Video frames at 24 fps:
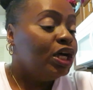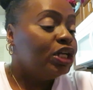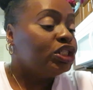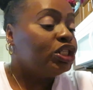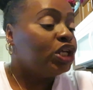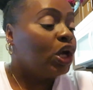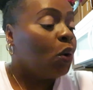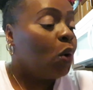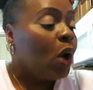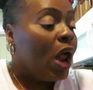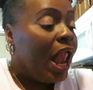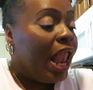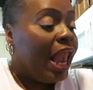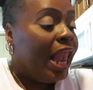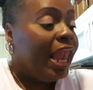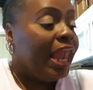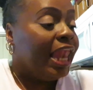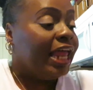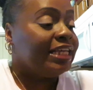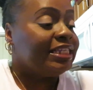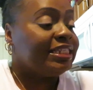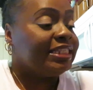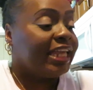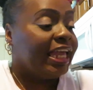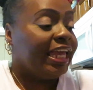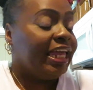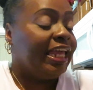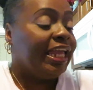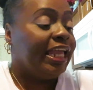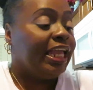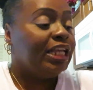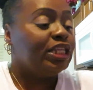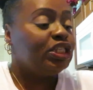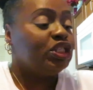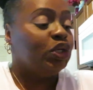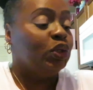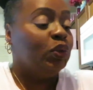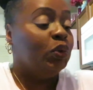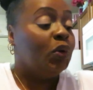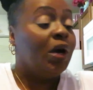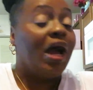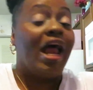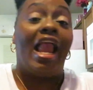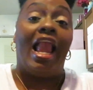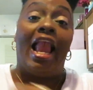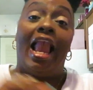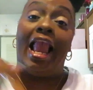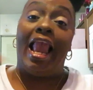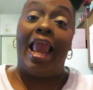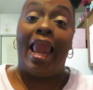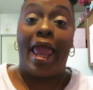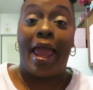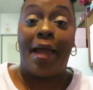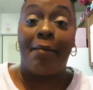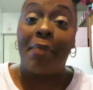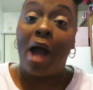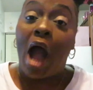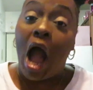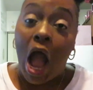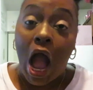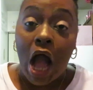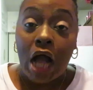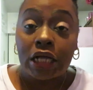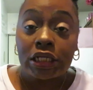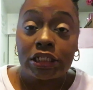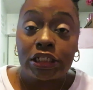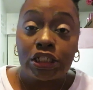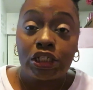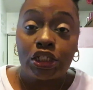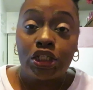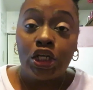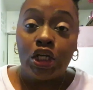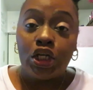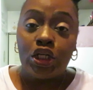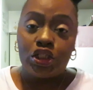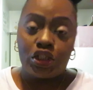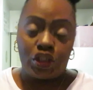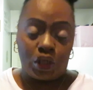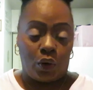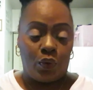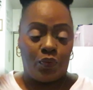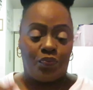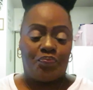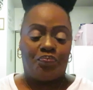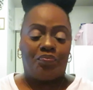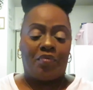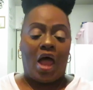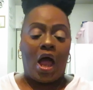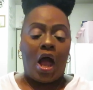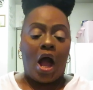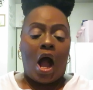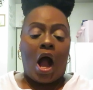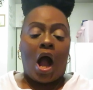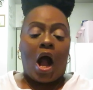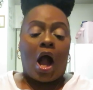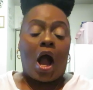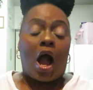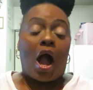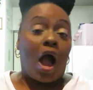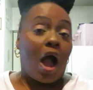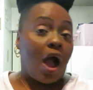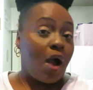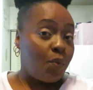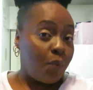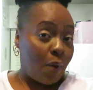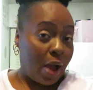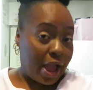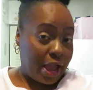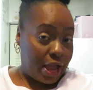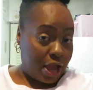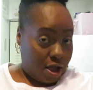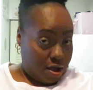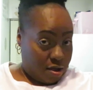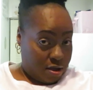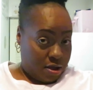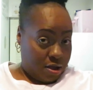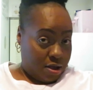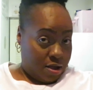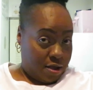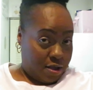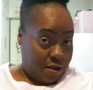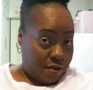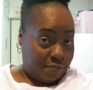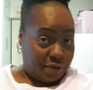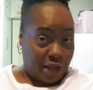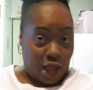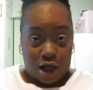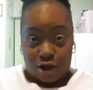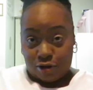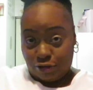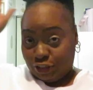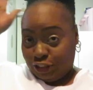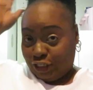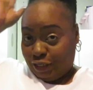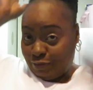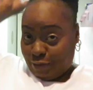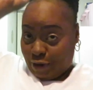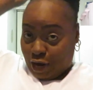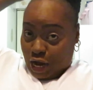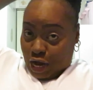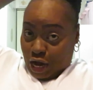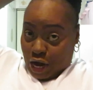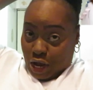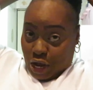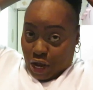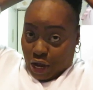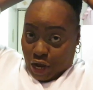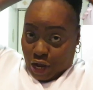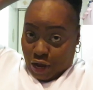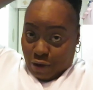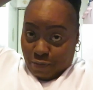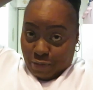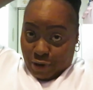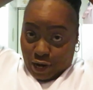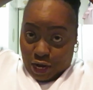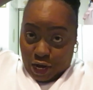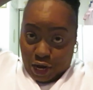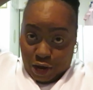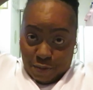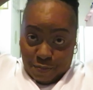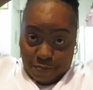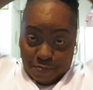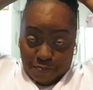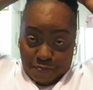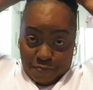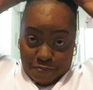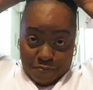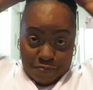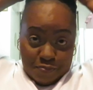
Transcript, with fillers: so let's get into a box. So, all right, um, y'all see my look, my look